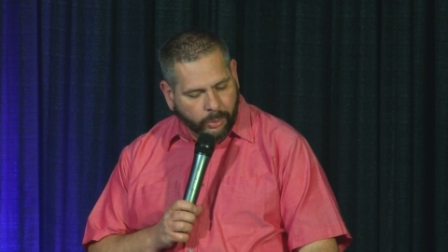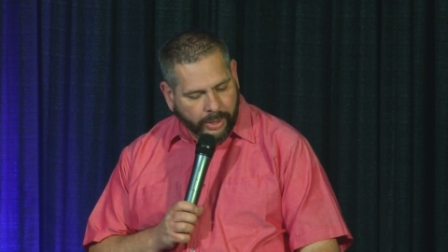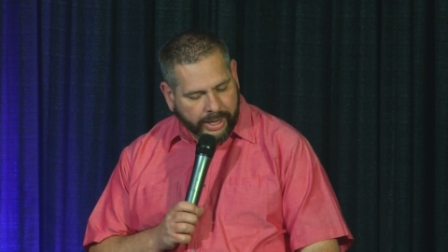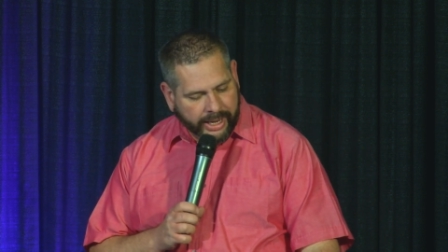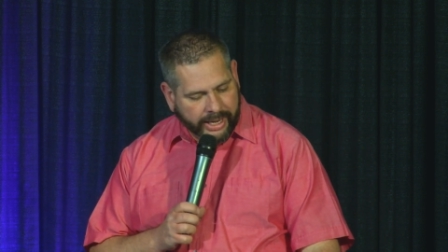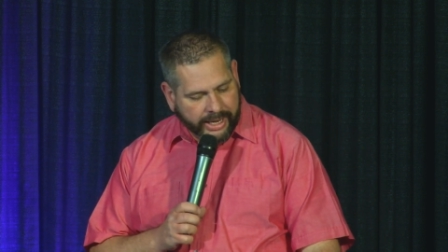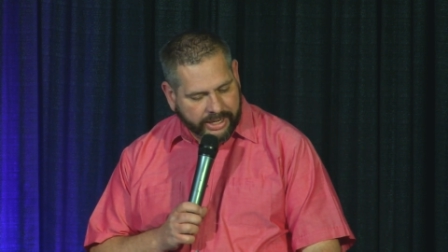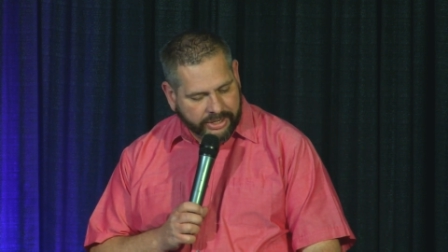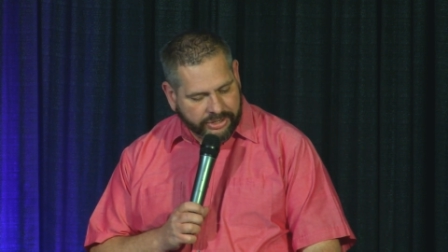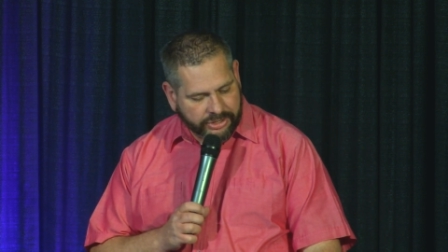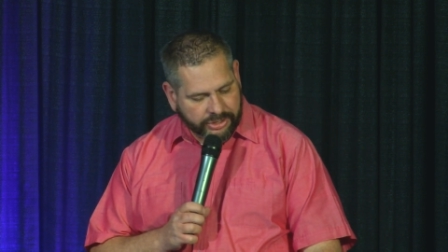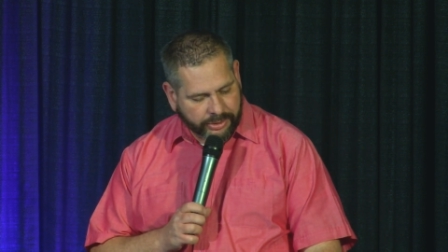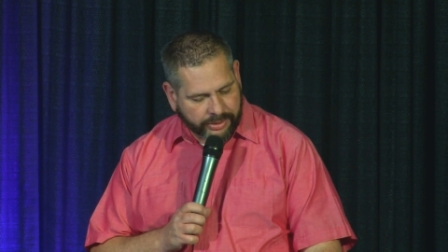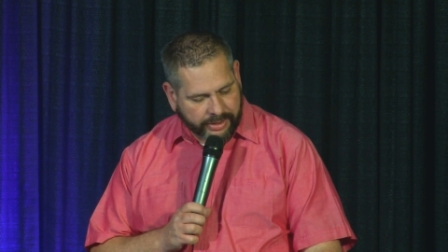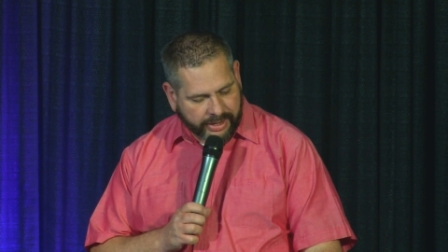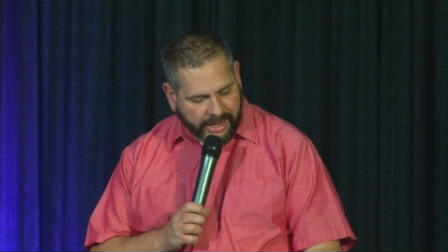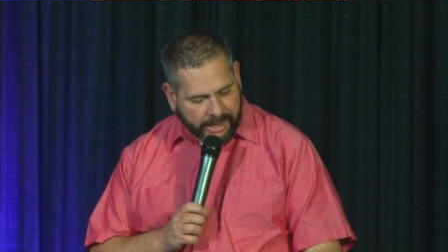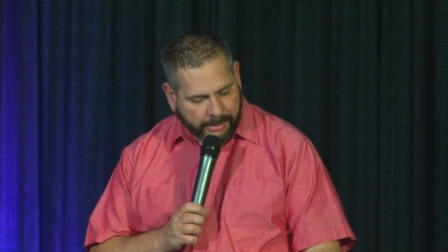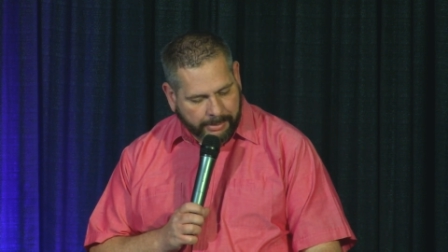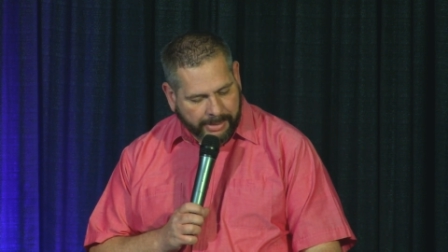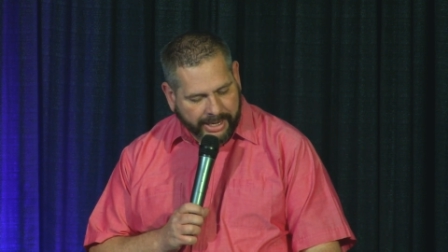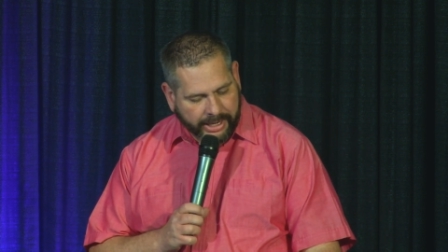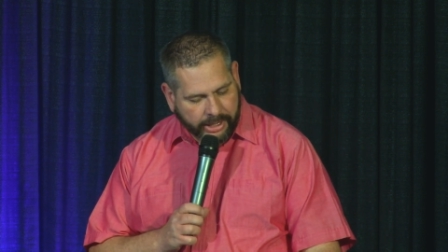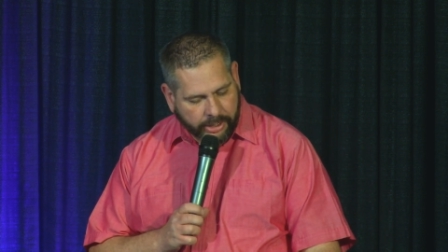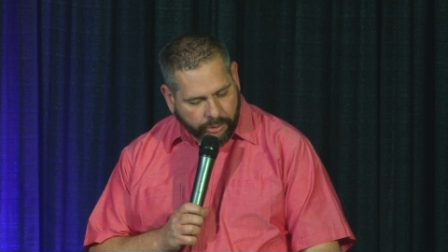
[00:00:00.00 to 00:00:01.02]
way so that
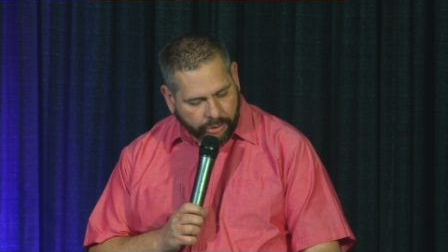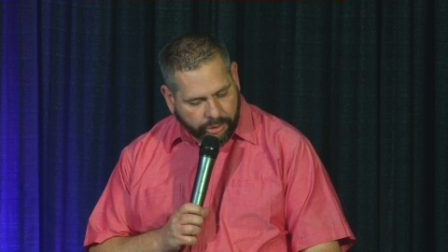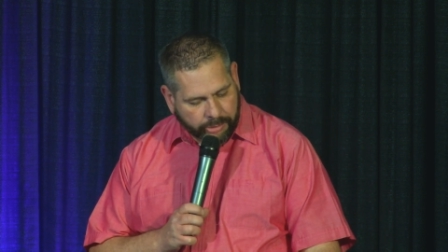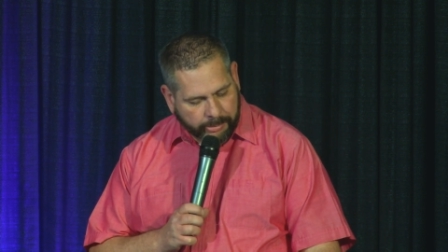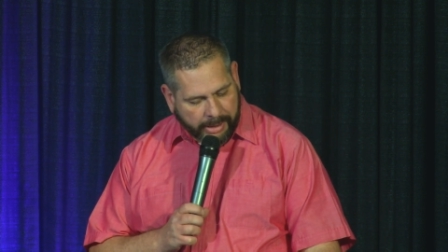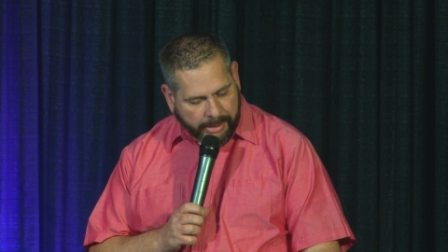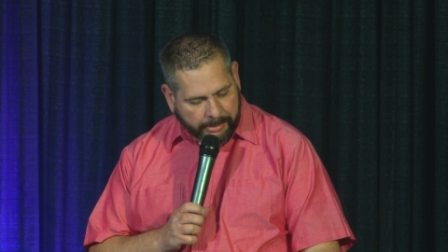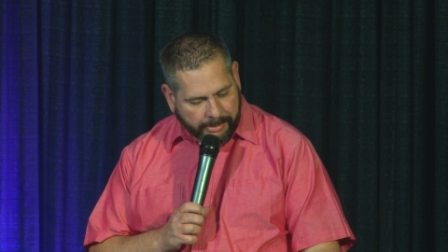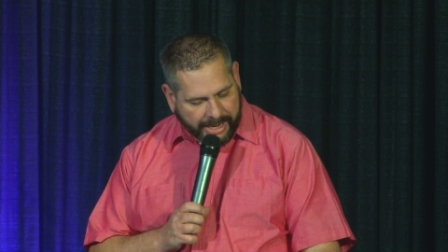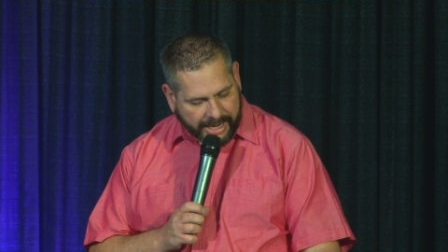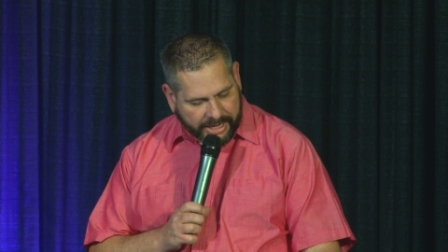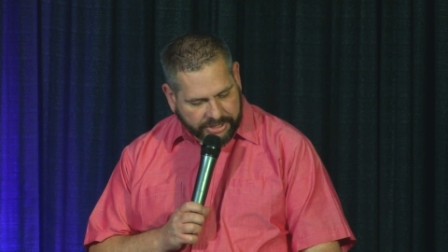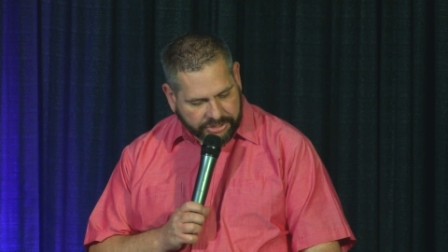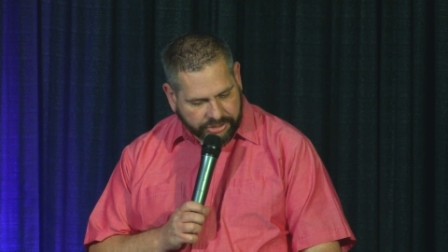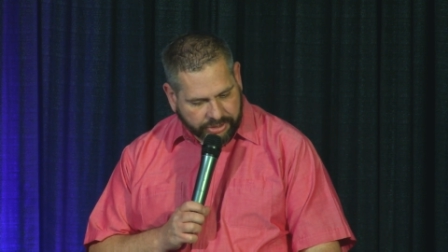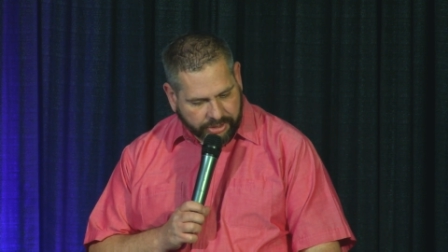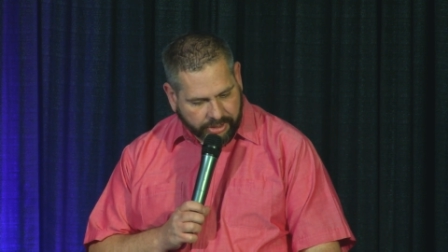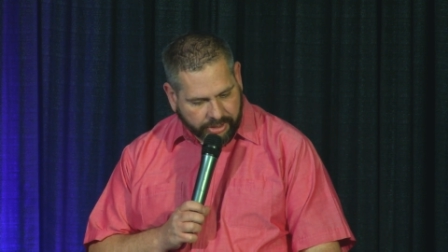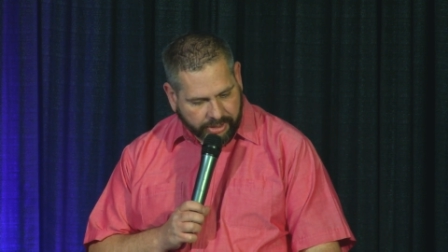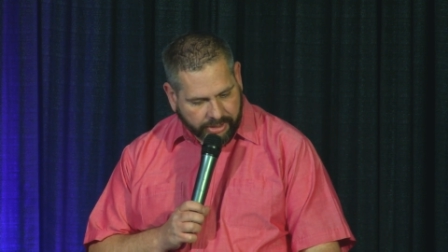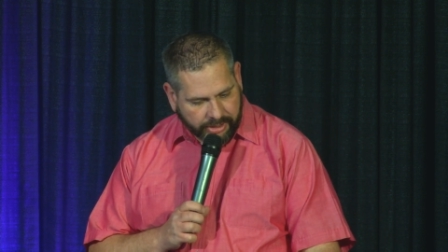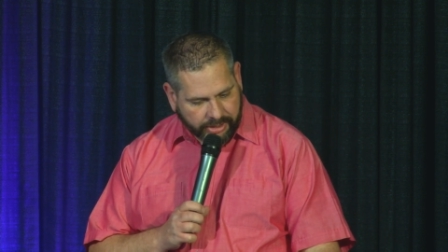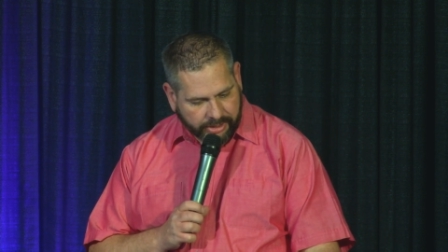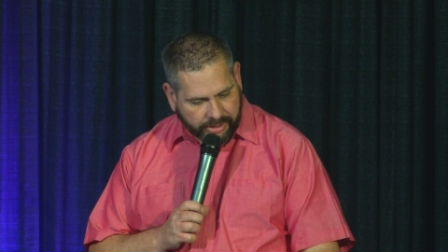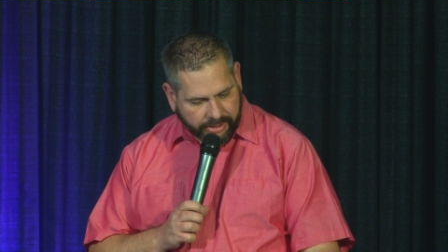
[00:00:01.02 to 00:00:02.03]
I may go to my
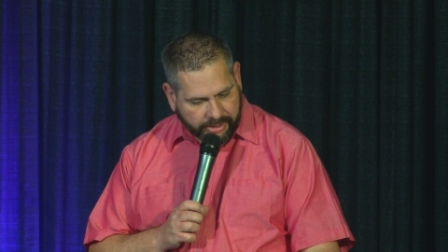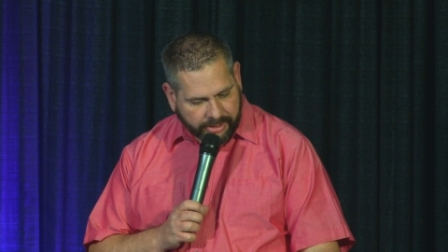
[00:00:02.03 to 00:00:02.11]
master.